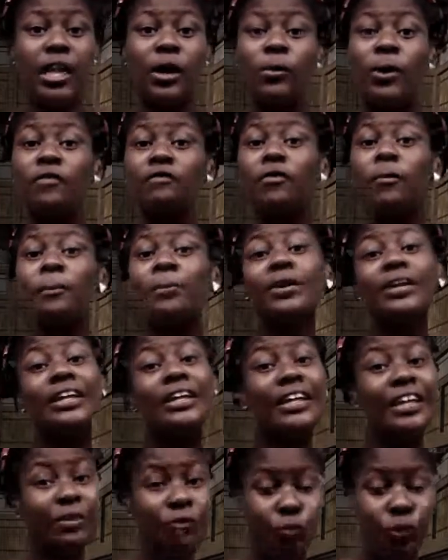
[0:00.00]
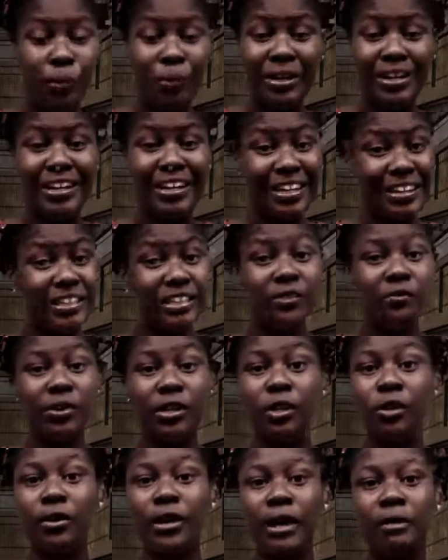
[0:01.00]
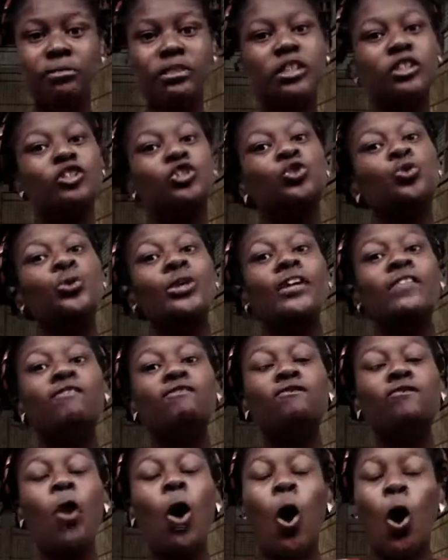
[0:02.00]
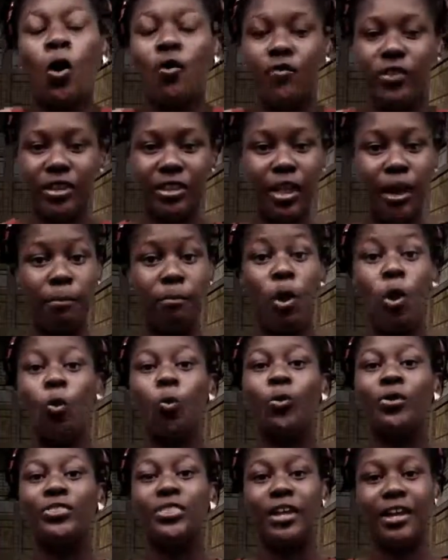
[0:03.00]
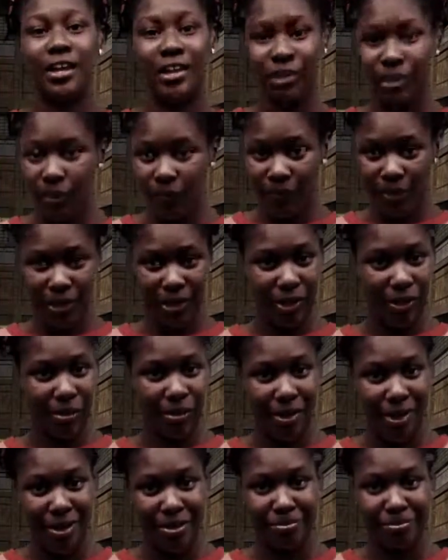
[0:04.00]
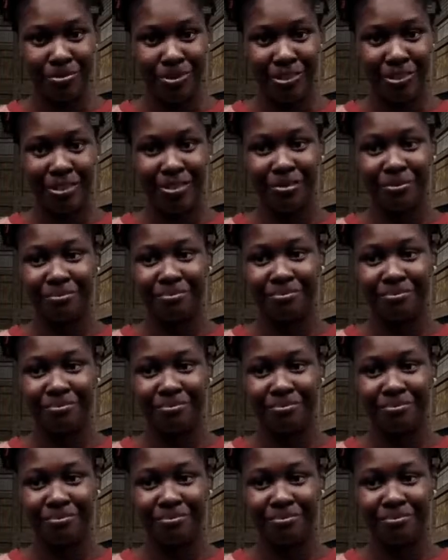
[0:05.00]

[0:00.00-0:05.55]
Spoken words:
They went from putting women into video games into evolving them within the video games.